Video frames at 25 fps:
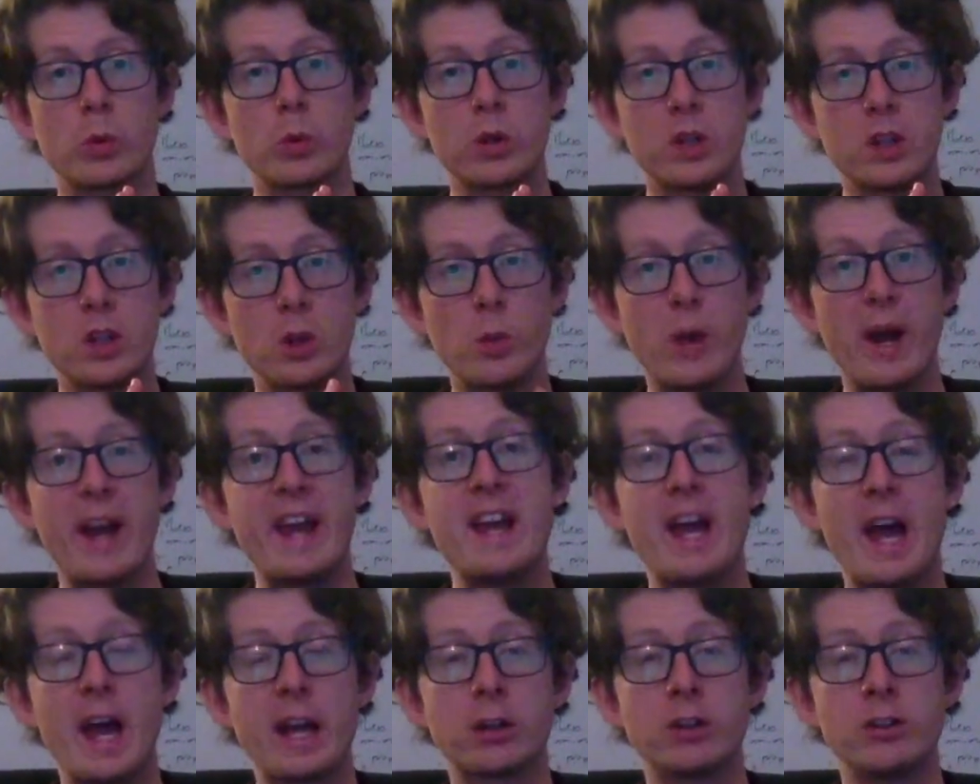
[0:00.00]
the way
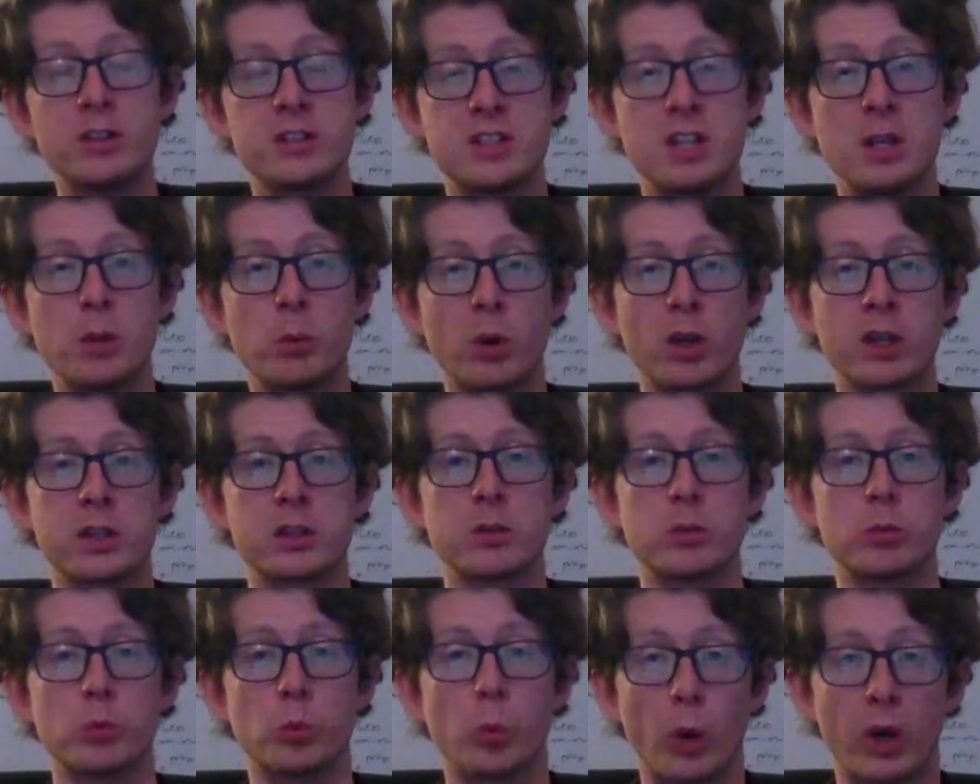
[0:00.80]
accuracy worth,
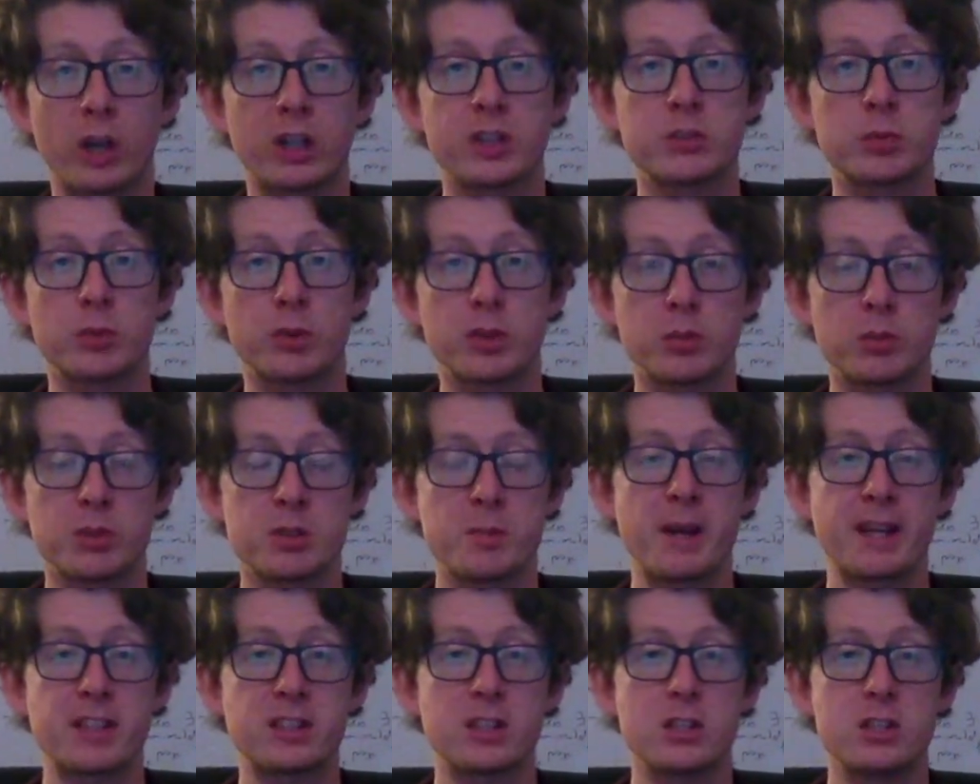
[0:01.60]
works with
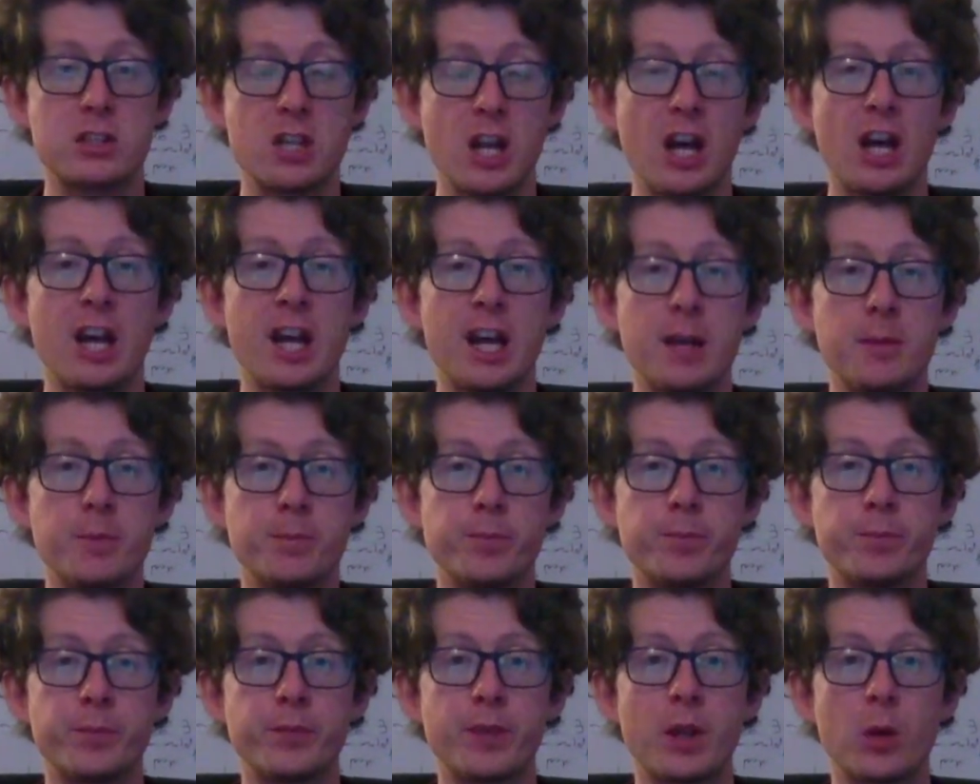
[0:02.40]
respect to time